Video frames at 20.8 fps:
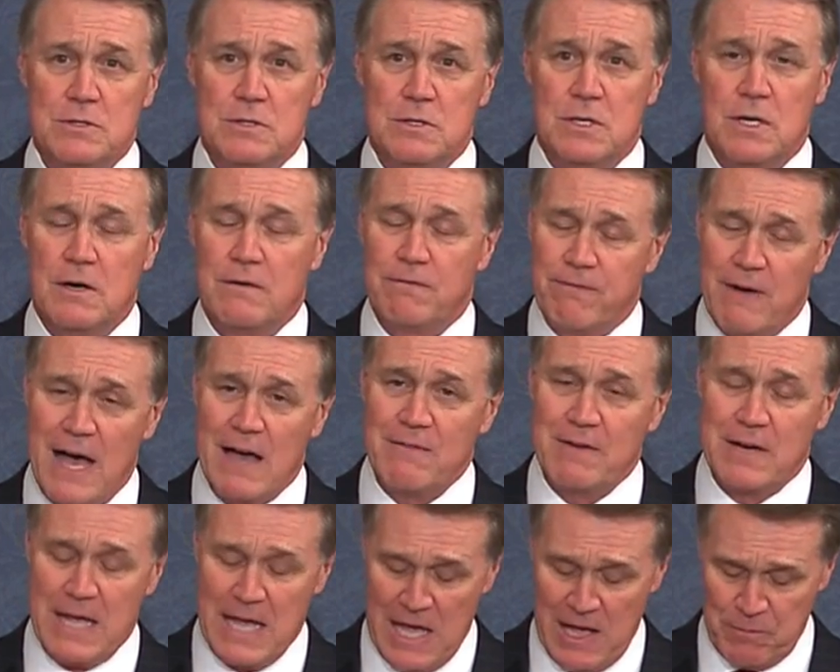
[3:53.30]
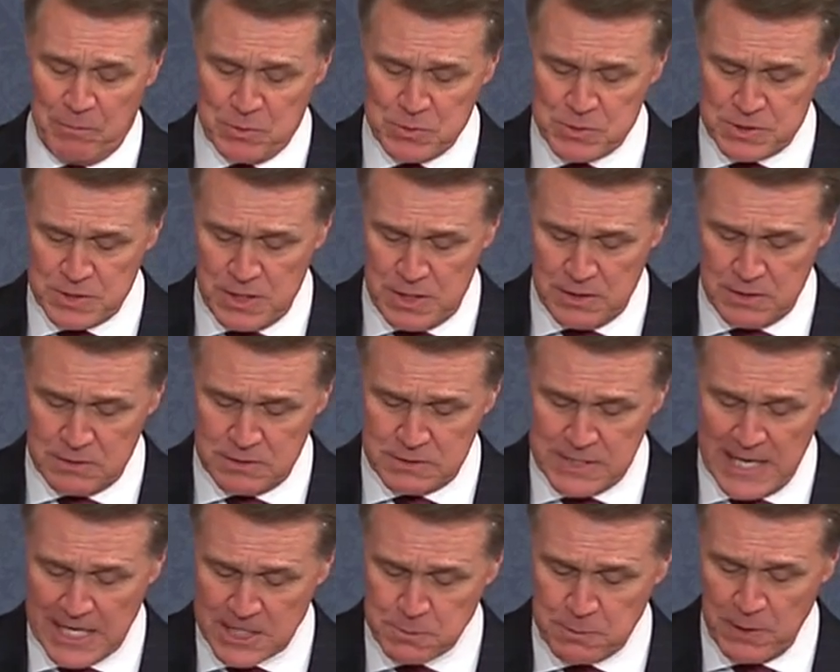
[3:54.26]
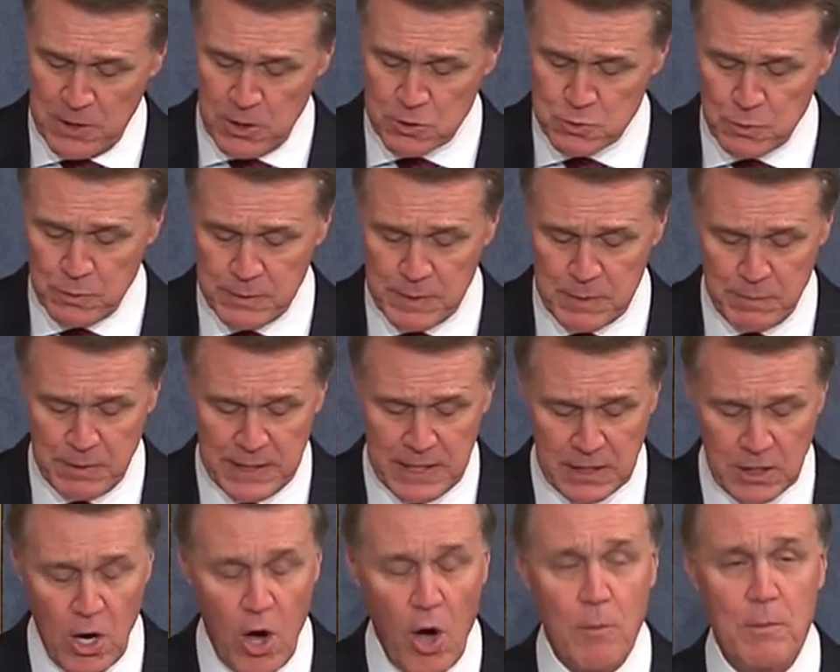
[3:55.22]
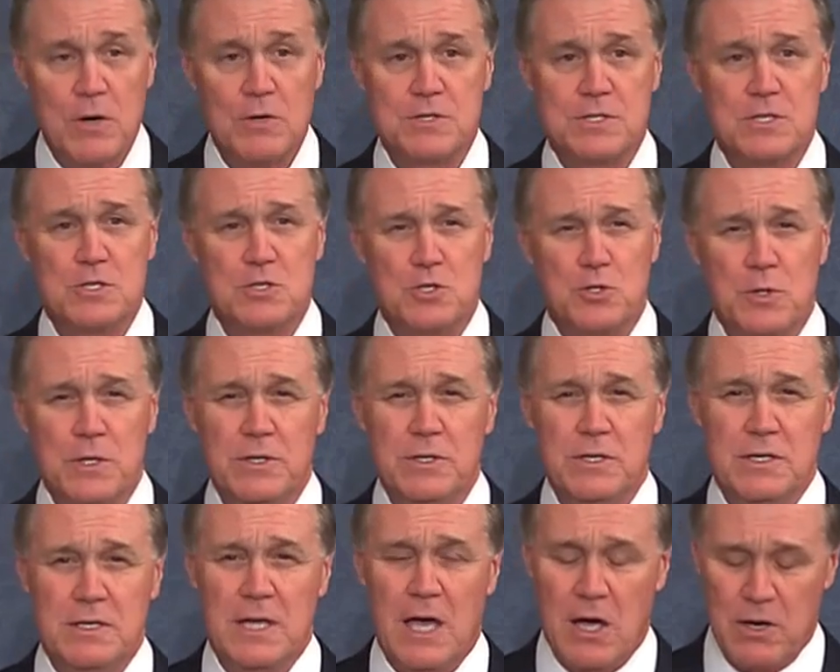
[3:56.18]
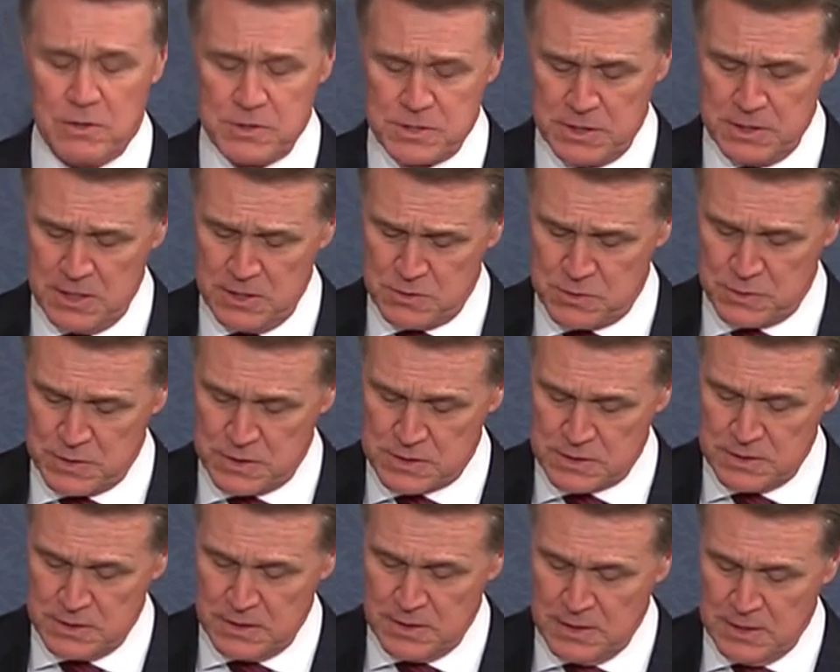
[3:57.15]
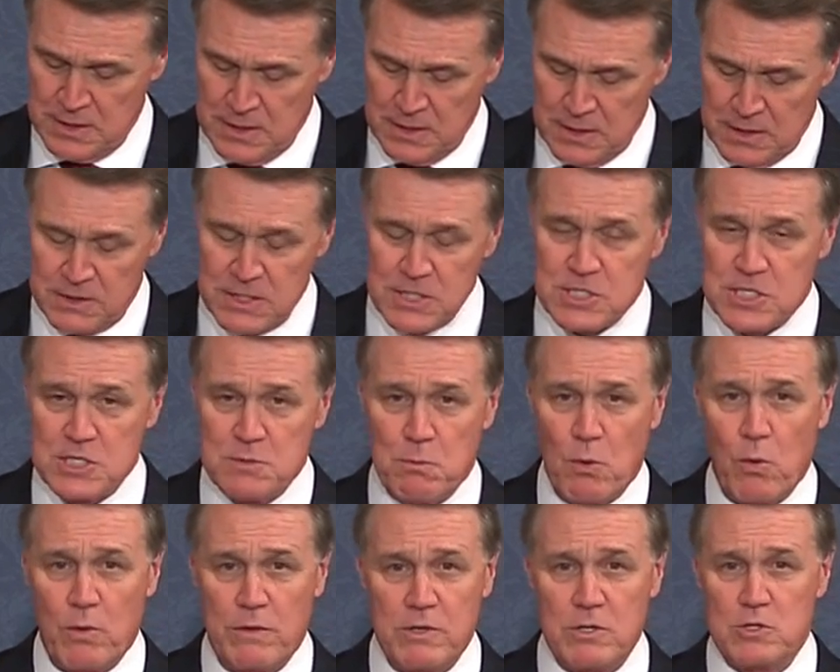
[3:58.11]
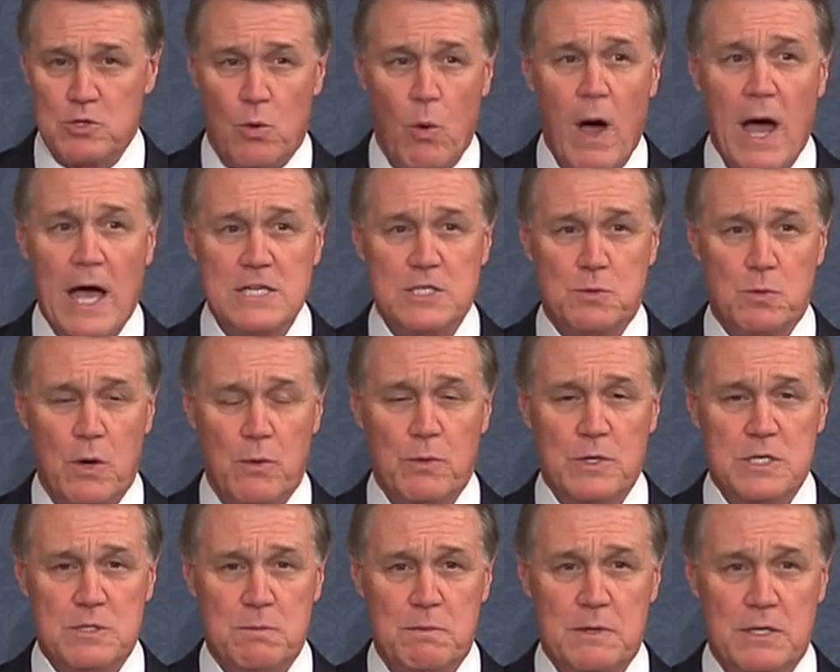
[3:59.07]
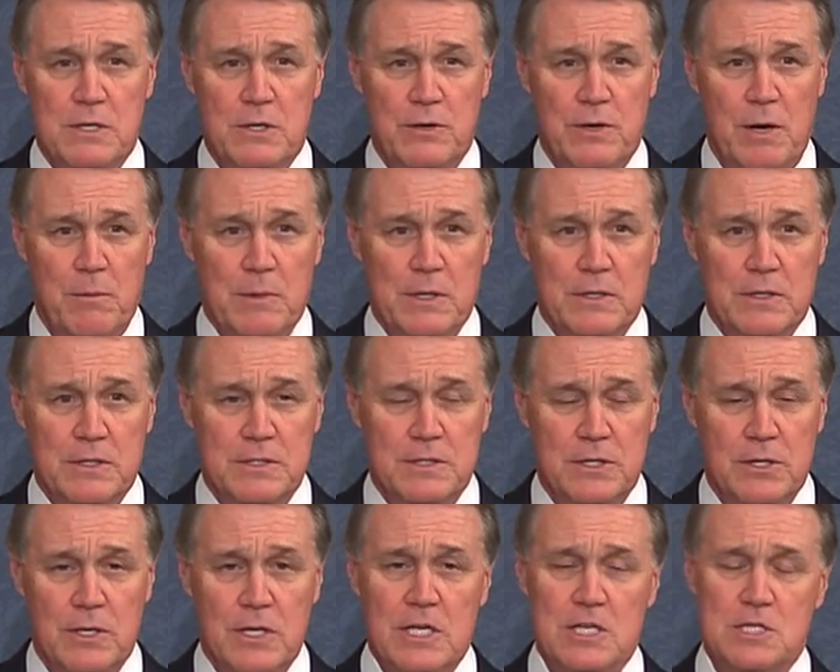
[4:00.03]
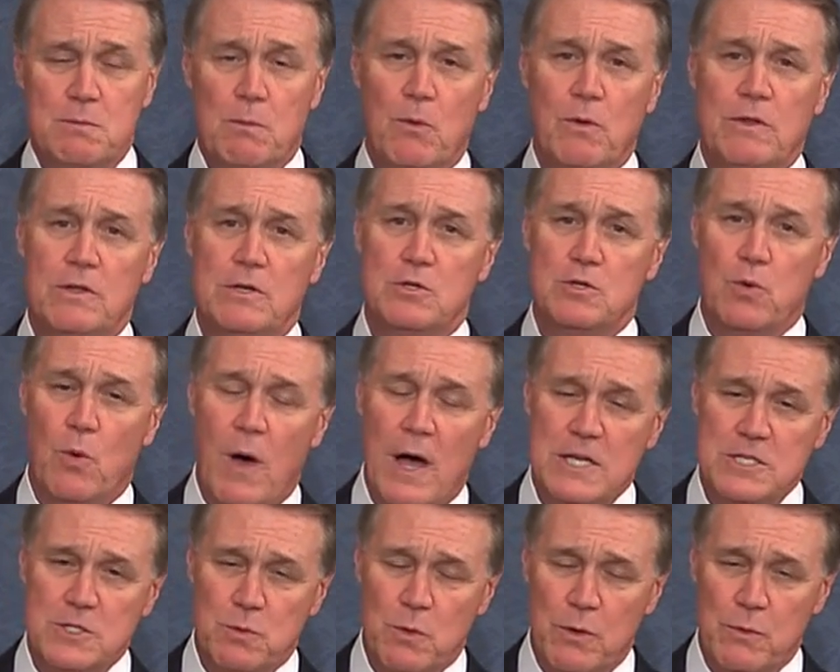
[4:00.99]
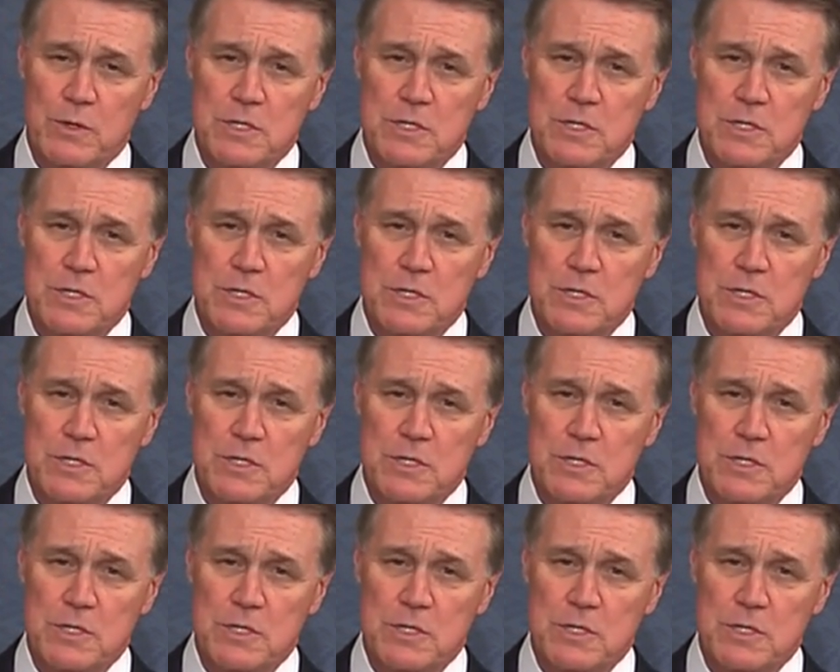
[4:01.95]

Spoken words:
of 5.5%, taxpayers would be paying almost $1 trillion in interest. This is more than twice what we spend on our military. It's more than twice what we